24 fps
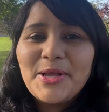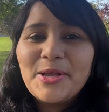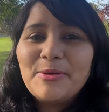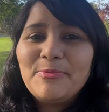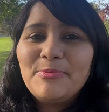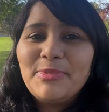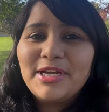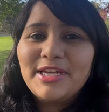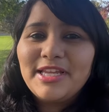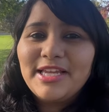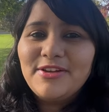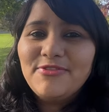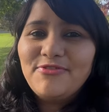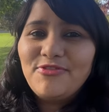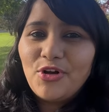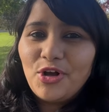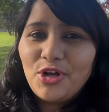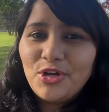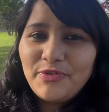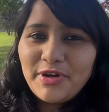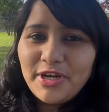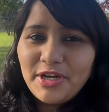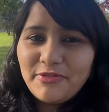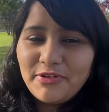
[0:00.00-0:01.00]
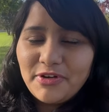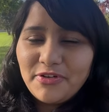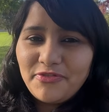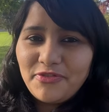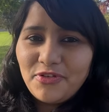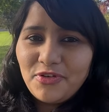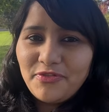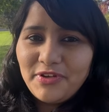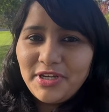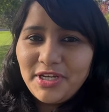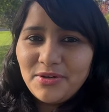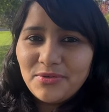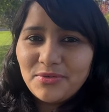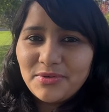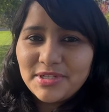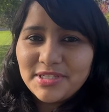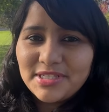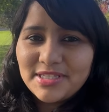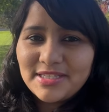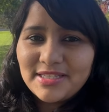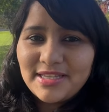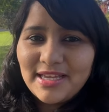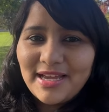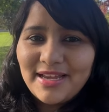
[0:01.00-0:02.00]
but in fall 2024 we
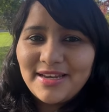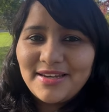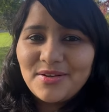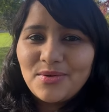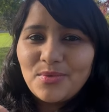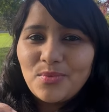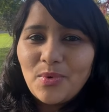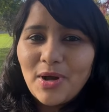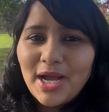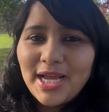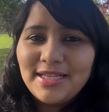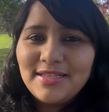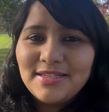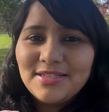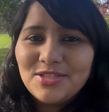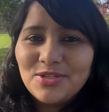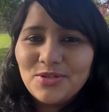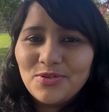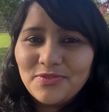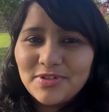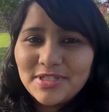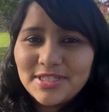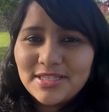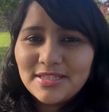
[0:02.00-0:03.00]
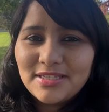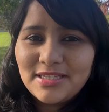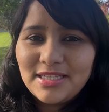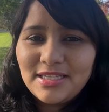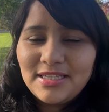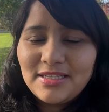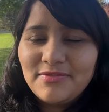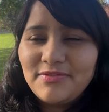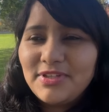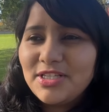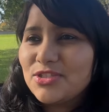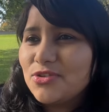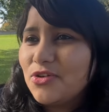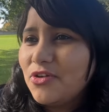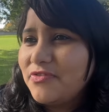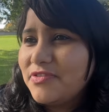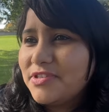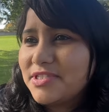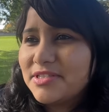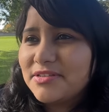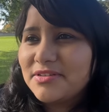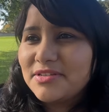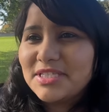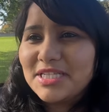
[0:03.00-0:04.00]
noticed that why this university, visa
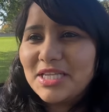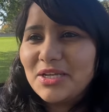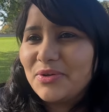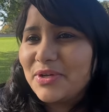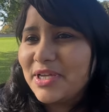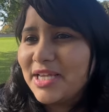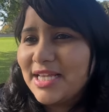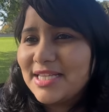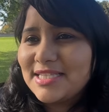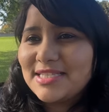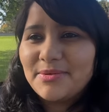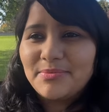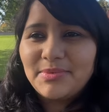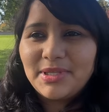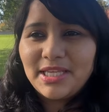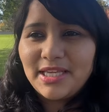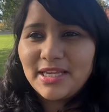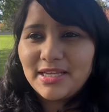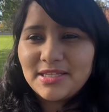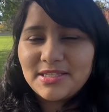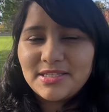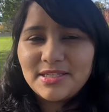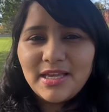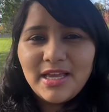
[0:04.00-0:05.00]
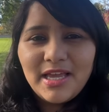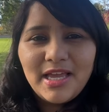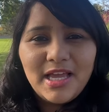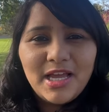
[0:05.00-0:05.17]
officers are looking at something else.